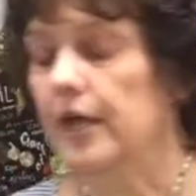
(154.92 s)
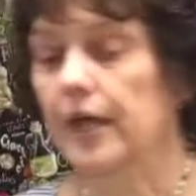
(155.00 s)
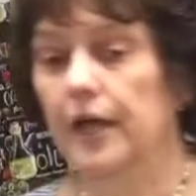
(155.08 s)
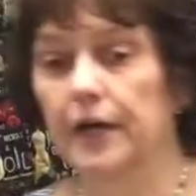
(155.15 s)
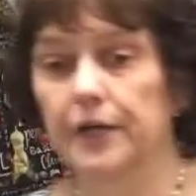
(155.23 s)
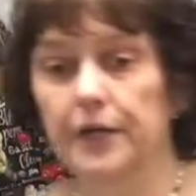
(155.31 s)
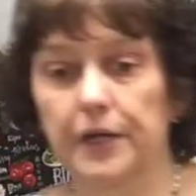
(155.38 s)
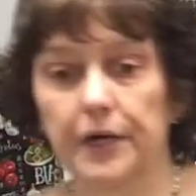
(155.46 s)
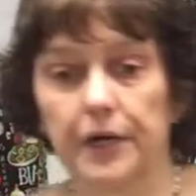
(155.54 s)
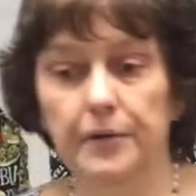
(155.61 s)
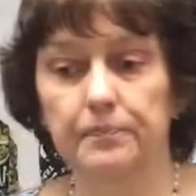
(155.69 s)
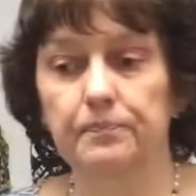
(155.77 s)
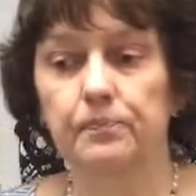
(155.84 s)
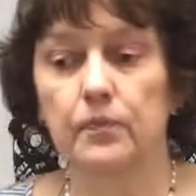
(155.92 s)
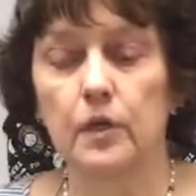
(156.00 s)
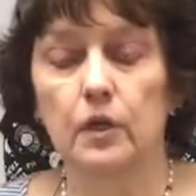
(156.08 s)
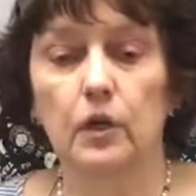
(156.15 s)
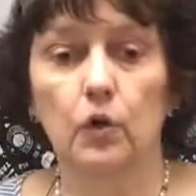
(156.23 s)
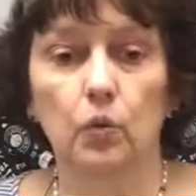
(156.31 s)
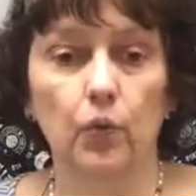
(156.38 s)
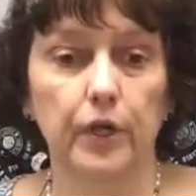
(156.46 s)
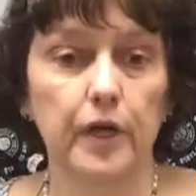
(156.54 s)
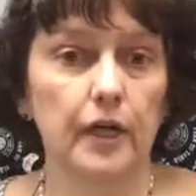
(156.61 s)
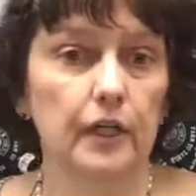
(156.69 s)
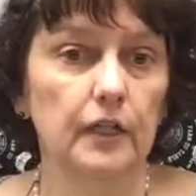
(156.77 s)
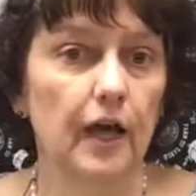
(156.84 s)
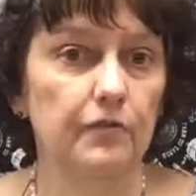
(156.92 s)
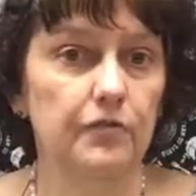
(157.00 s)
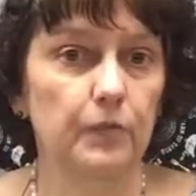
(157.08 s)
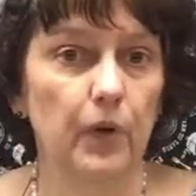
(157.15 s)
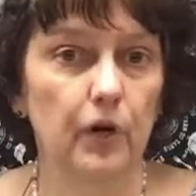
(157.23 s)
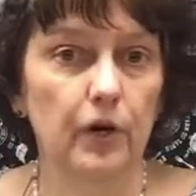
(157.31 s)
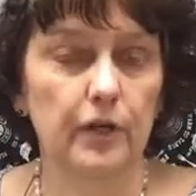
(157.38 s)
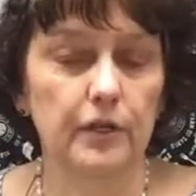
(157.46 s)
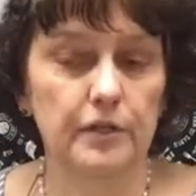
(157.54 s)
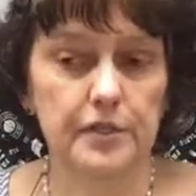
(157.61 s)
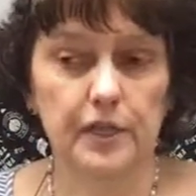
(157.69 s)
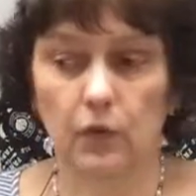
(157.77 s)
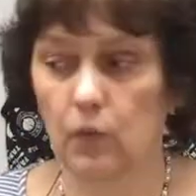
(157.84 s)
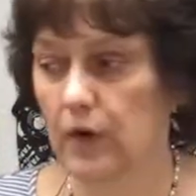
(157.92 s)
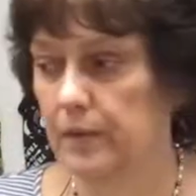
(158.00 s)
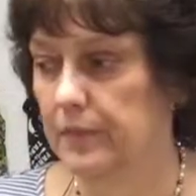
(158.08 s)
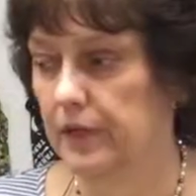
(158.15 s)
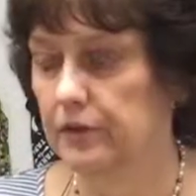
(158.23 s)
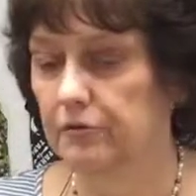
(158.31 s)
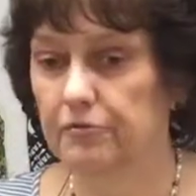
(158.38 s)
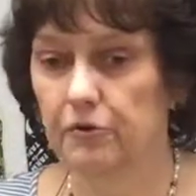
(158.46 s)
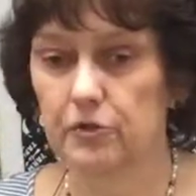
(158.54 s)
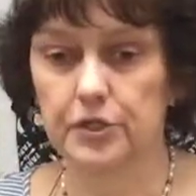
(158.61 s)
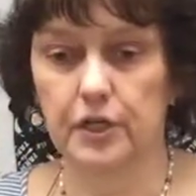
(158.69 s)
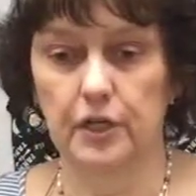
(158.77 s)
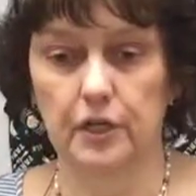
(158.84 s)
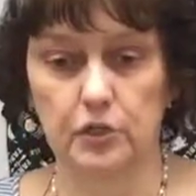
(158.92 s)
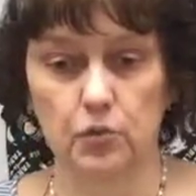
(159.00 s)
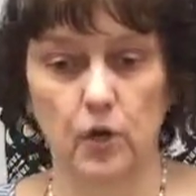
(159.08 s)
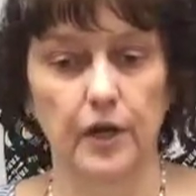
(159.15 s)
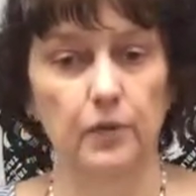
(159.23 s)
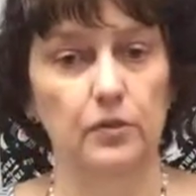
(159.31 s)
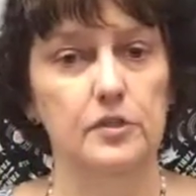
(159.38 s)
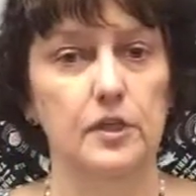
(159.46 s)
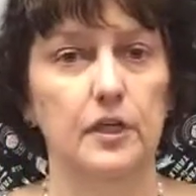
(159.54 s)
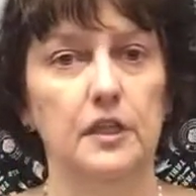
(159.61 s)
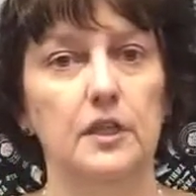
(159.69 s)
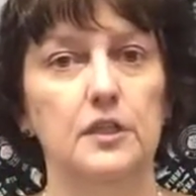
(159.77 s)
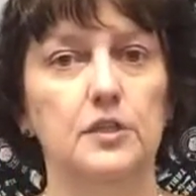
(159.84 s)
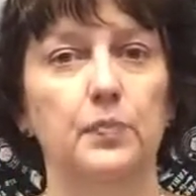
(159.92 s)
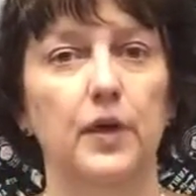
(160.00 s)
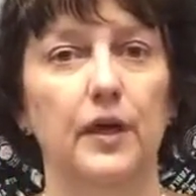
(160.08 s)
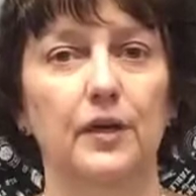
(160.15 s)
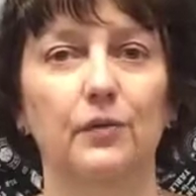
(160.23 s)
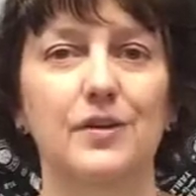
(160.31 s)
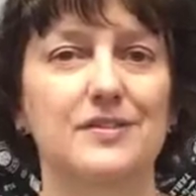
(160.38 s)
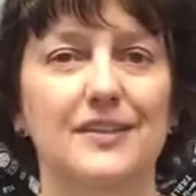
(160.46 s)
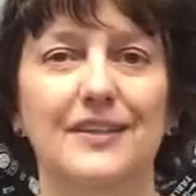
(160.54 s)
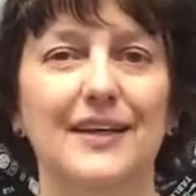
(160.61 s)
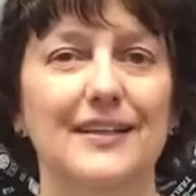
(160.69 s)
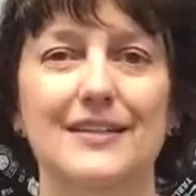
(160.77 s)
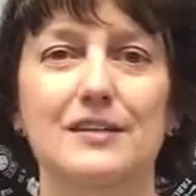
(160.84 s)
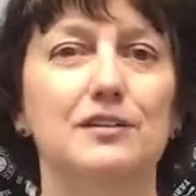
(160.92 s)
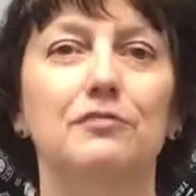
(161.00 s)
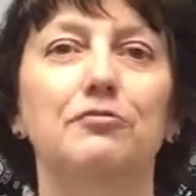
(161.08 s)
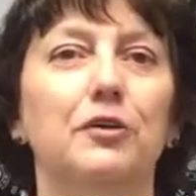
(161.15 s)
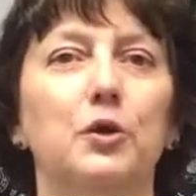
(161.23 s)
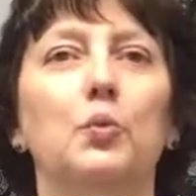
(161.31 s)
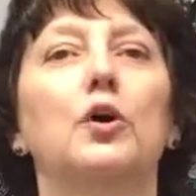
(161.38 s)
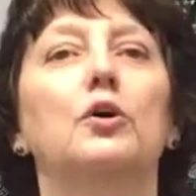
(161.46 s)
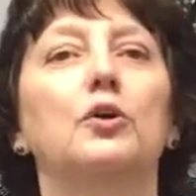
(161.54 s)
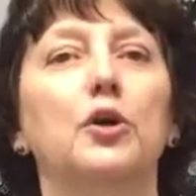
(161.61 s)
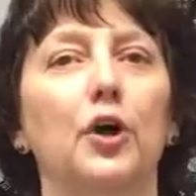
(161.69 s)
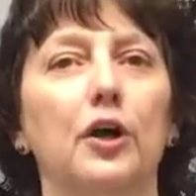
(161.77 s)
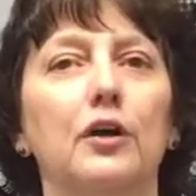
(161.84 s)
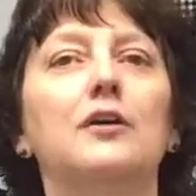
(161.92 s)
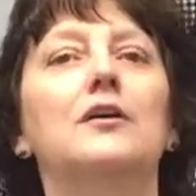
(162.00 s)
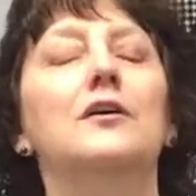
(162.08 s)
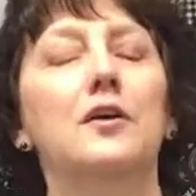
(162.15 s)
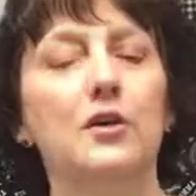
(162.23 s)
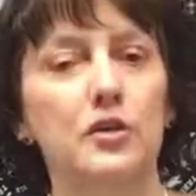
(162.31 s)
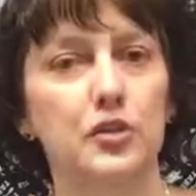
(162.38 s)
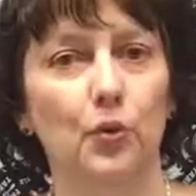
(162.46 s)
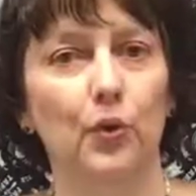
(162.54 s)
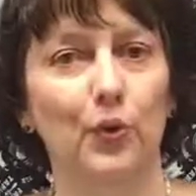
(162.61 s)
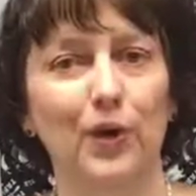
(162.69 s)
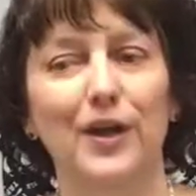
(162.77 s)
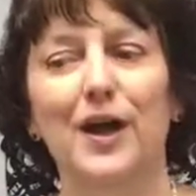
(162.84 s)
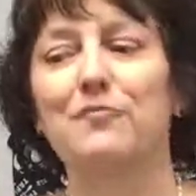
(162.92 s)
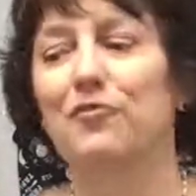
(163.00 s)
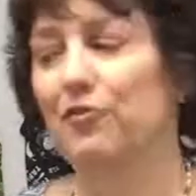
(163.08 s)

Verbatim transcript: And um, we kind of laughed about it and said, when I made the first kids one, it was like this big. And we said, yeah, it doesn't fit a real cook. So we went up